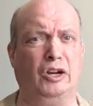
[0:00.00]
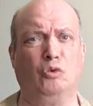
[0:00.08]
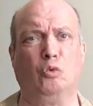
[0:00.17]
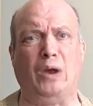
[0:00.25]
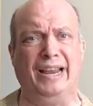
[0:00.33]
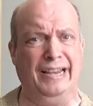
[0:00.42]

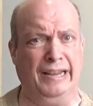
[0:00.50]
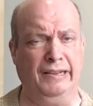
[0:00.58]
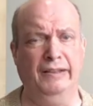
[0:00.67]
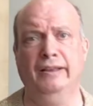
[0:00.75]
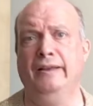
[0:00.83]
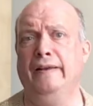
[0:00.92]
on
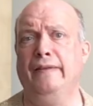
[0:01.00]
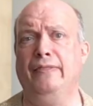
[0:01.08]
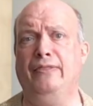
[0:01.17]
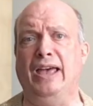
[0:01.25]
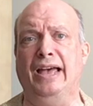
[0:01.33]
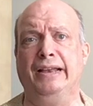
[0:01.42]
Writing,
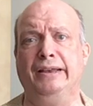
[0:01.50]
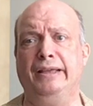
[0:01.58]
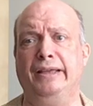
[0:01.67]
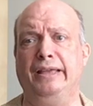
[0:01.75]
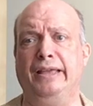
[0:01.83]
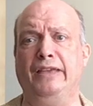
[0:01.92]
that
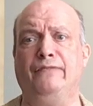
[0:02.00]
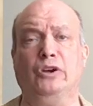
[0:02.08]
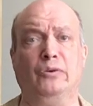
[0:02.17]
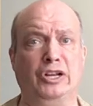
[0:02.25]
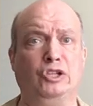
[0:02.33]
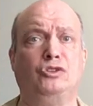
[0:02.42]
if
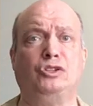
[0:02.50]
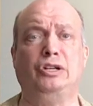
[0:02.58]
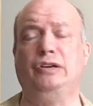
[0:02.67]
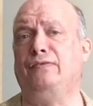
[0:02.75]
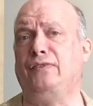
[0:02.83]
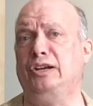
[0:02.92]
you're interested
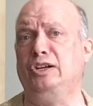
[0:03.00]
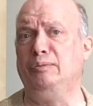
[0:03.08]
in finding